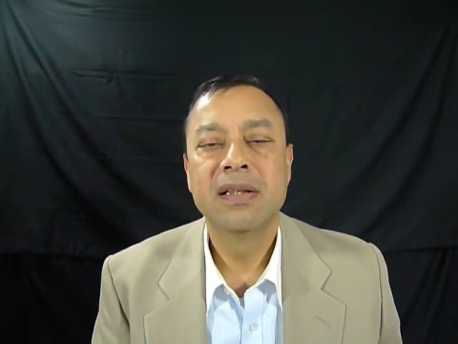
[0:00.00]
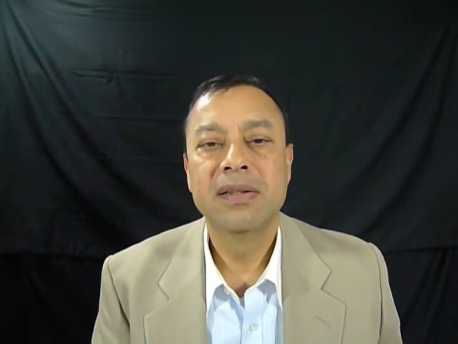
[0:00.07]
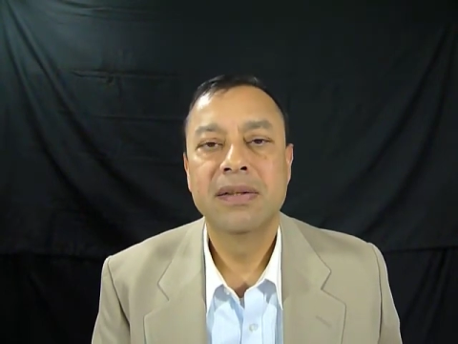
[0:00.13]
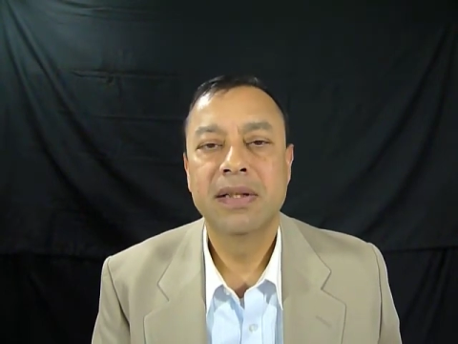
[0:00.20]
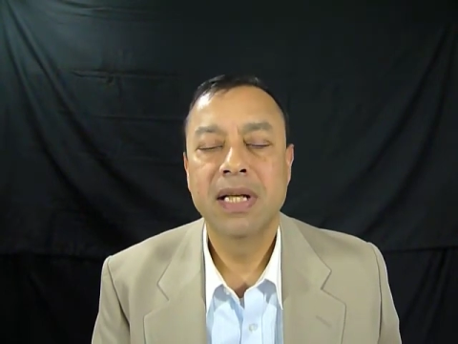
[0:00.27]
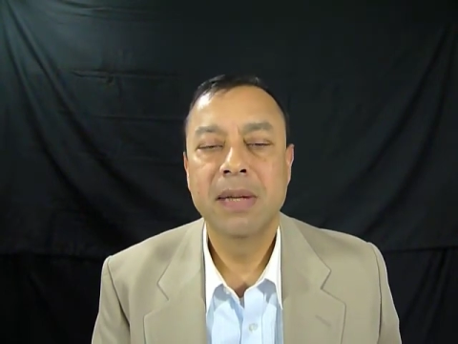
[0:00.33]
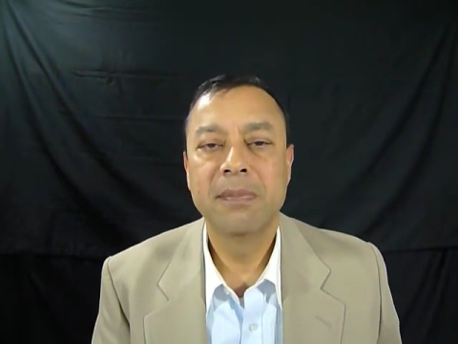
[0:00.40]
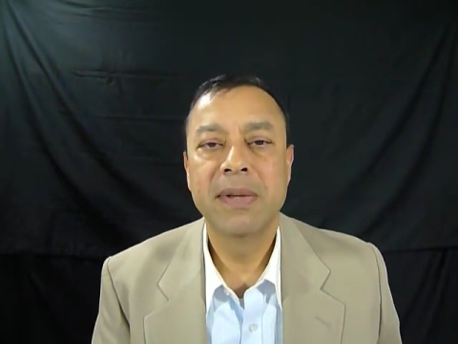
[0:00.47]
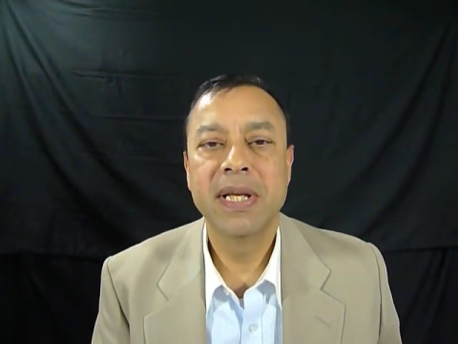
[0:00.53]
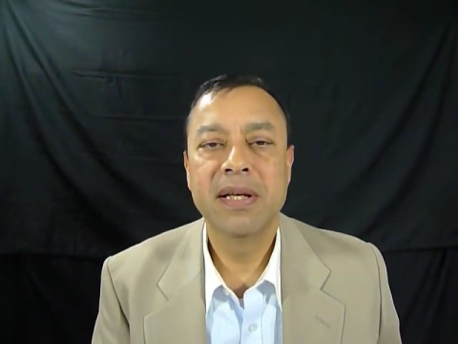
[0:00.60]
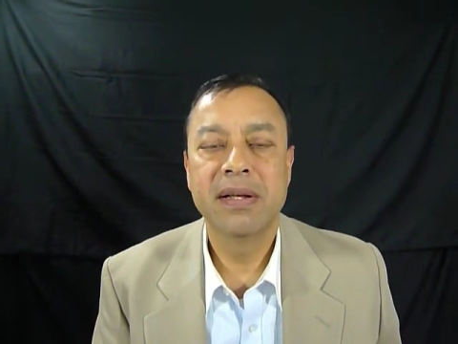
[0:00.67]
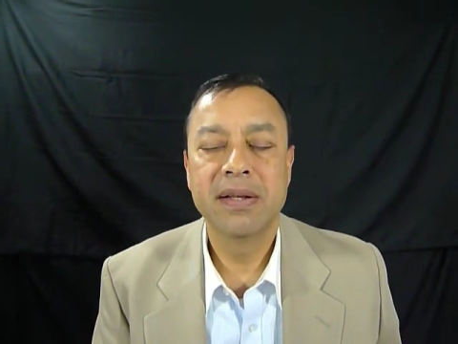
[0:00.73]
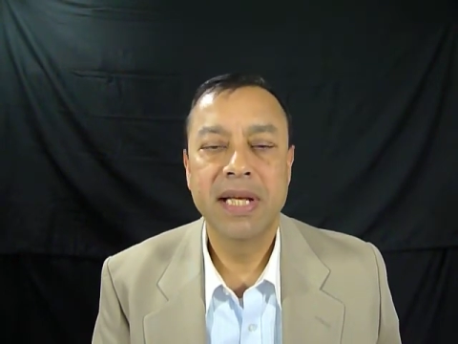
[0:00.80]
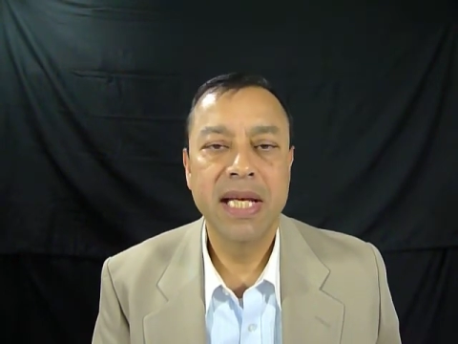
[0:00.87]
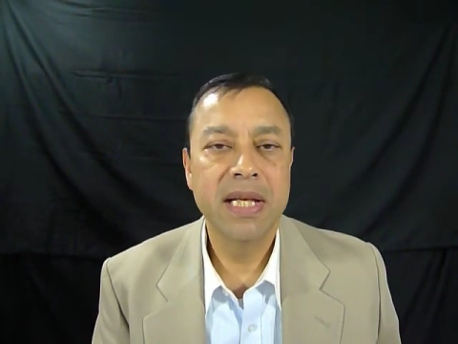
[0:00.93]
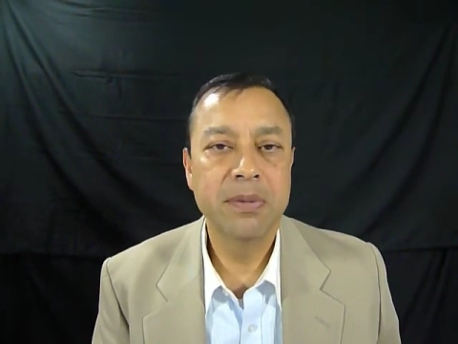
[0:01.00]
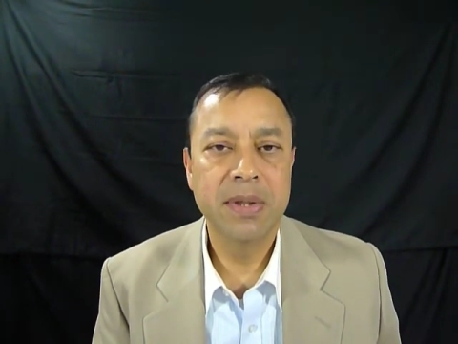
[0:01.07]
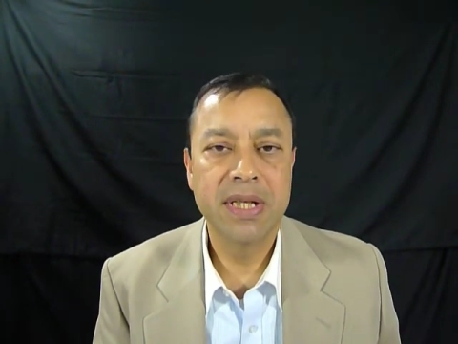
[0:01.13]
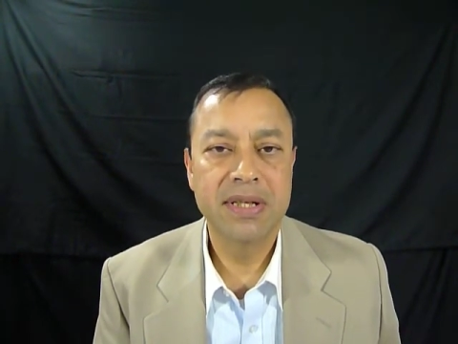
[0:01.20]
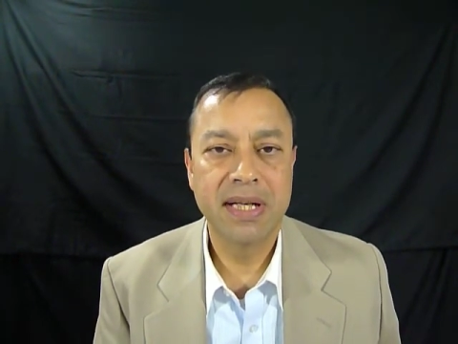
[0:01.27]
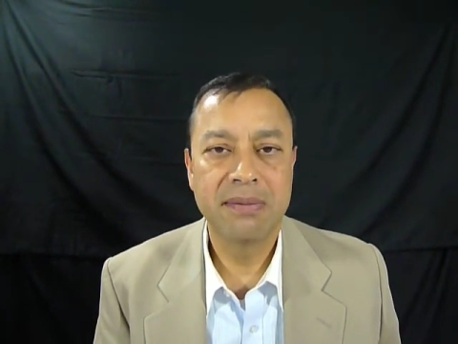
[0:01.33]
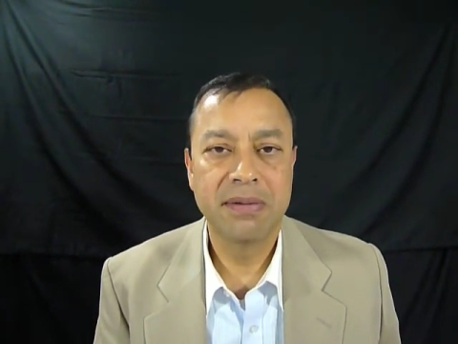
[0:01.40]
through a company called
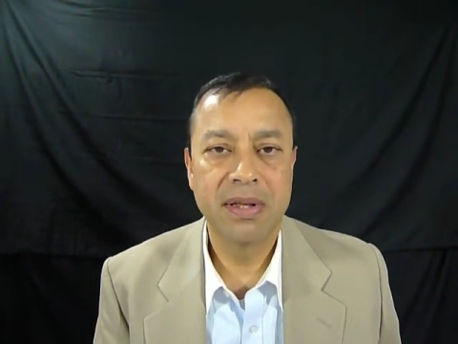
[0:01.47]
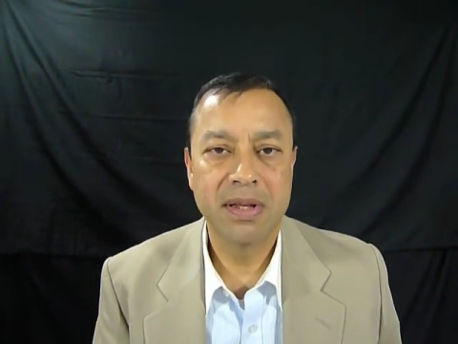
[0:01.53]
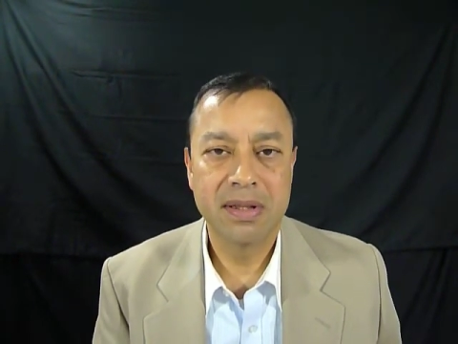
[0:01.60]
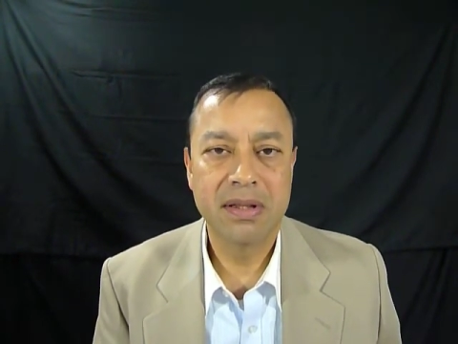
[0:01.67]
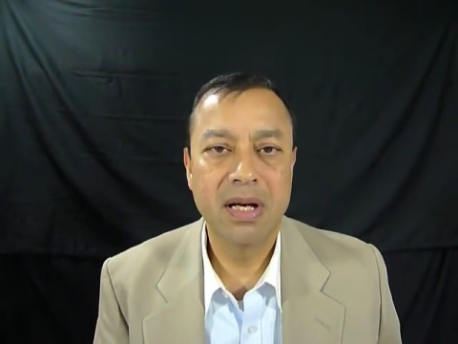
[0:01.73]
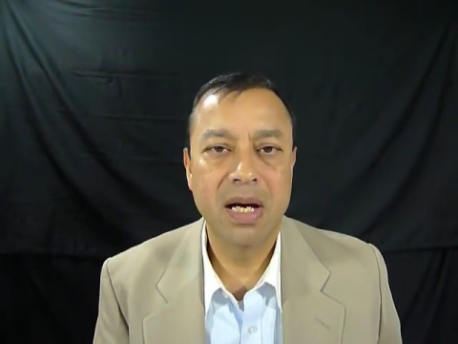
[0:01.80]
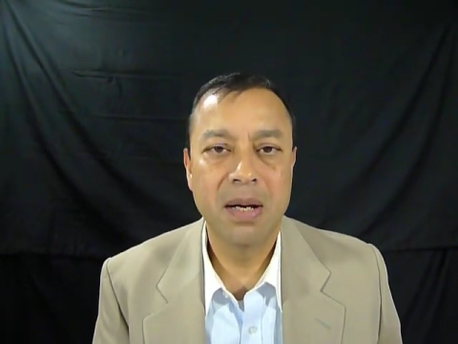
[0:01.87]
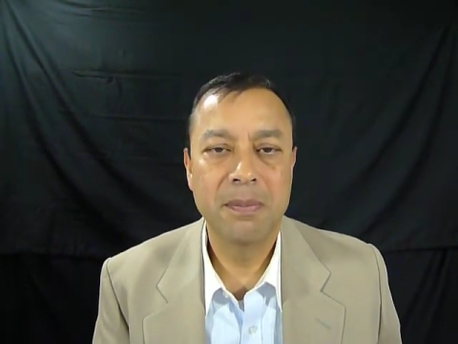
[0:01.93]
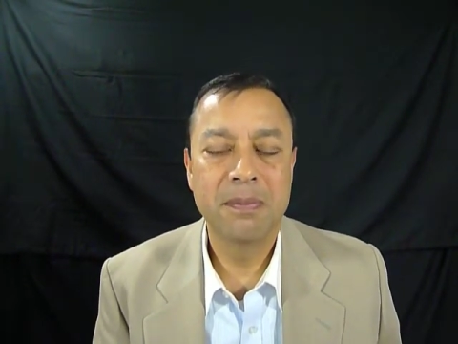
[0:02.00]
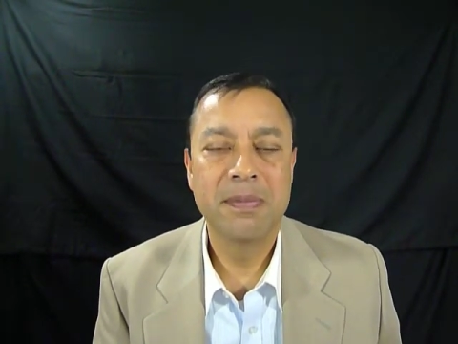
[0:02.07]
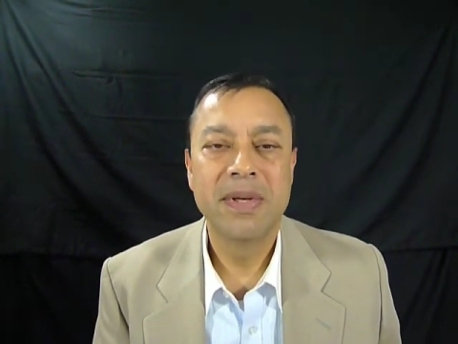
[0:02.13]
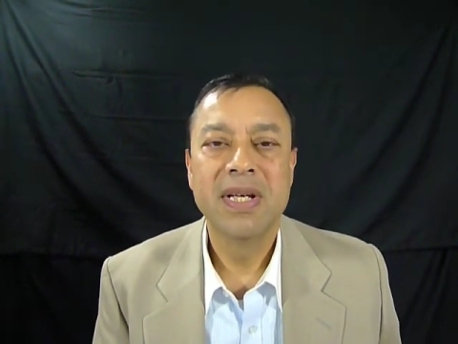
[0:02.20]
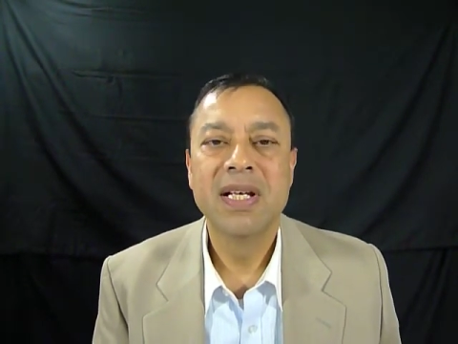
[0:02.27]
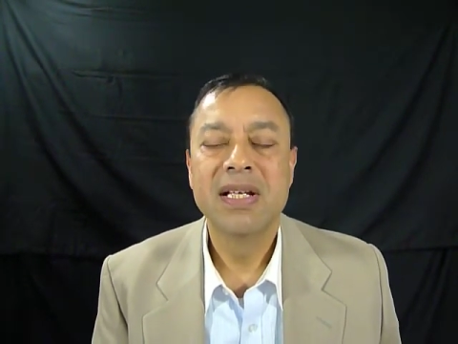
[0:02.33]
GateOneTravel.com.